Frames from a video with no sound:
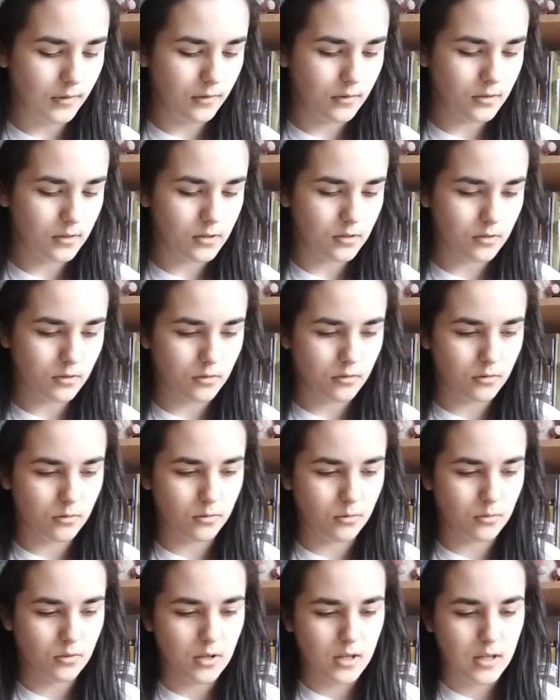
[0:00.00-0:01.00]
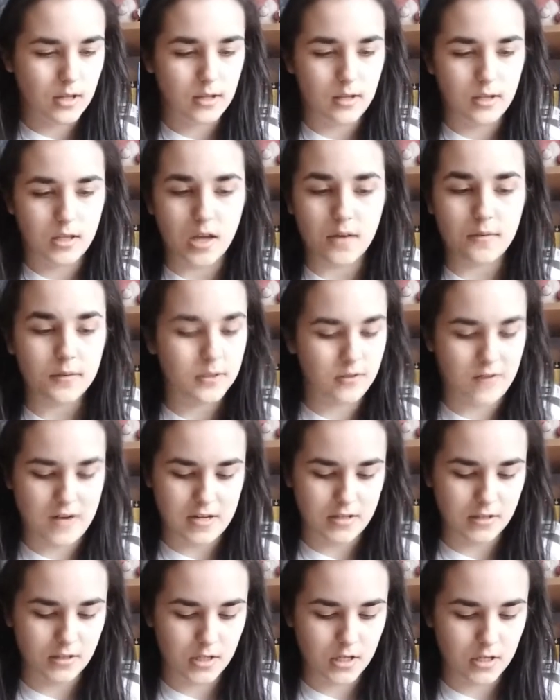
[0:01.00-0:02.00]
So I haven't
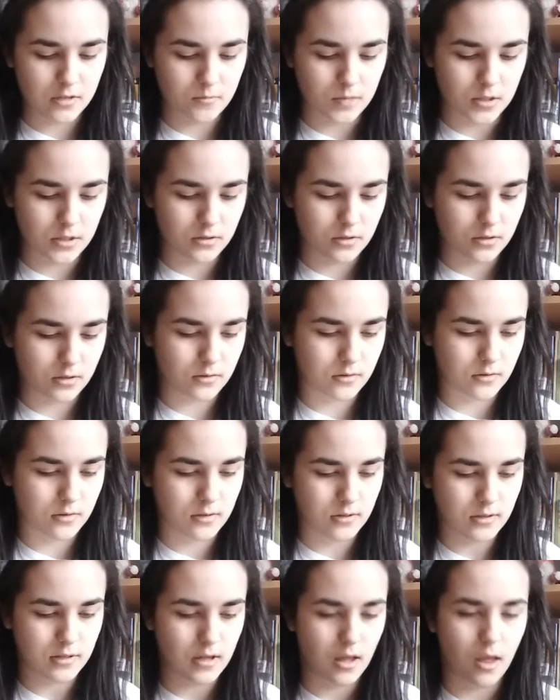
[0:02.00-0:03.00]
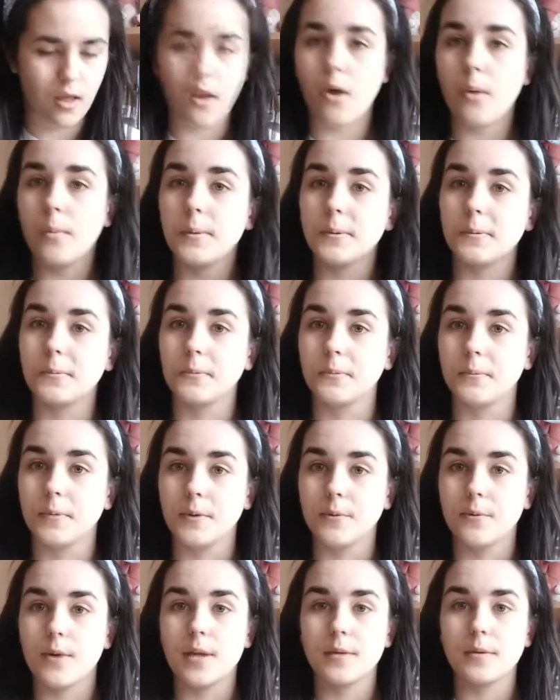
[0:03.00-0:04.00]
read it yet, but I hope it would be
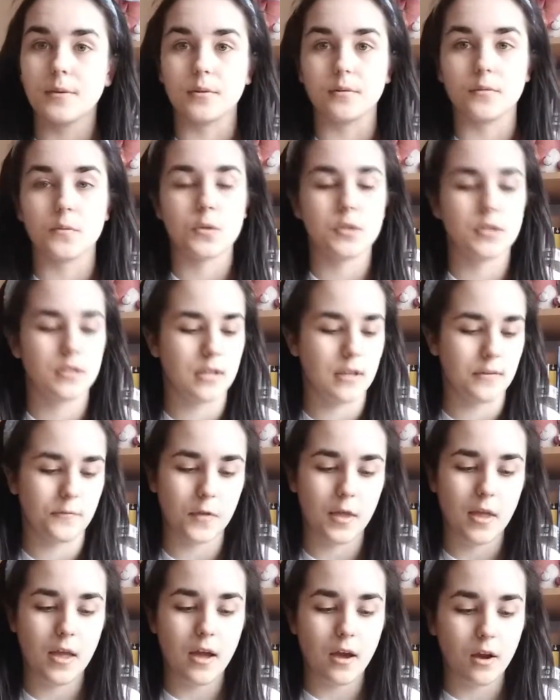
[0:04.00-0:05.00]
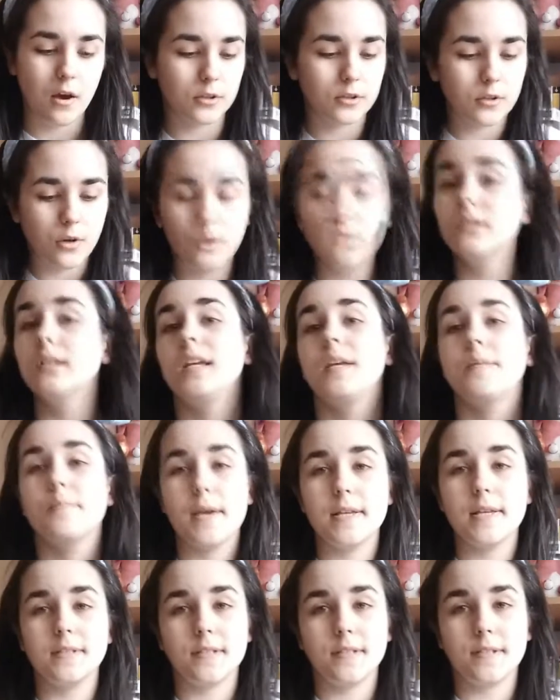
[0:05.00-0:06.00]
great, because I've heard all the
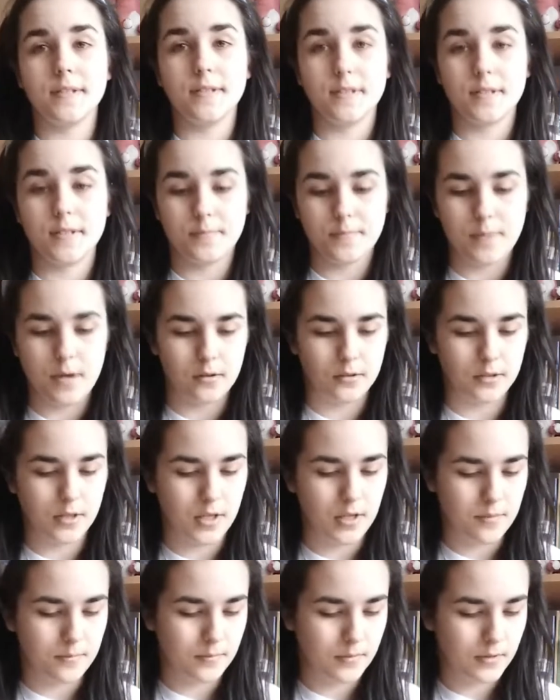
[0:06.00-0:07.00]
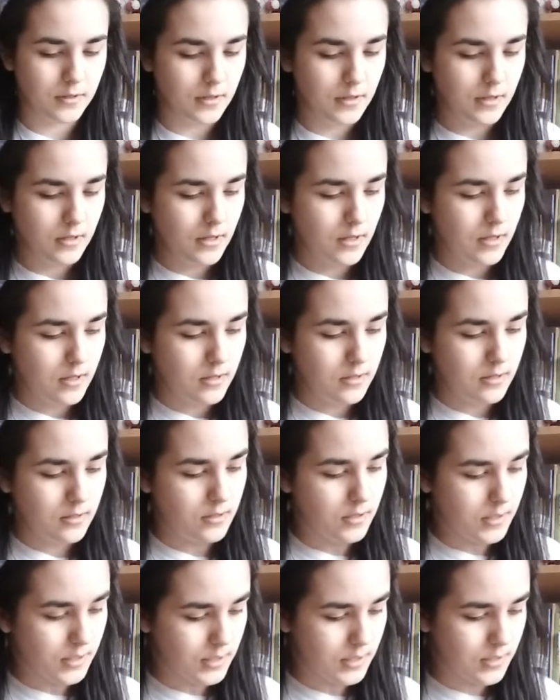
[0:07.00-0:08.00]
amazing things about him
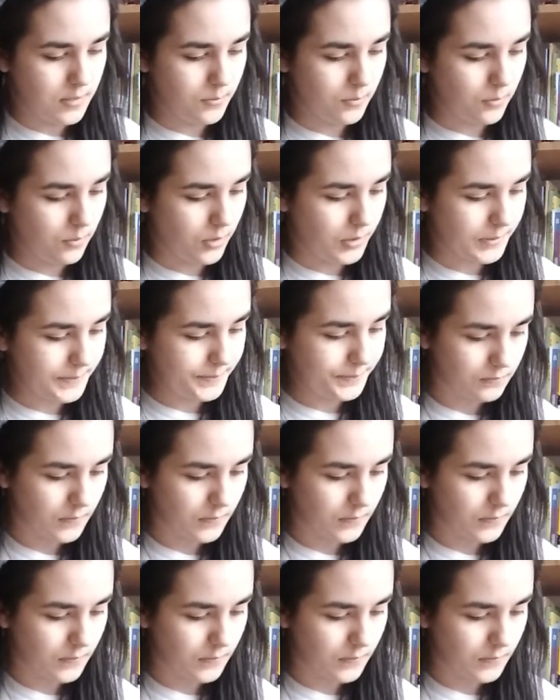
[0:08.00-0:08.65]
in his book.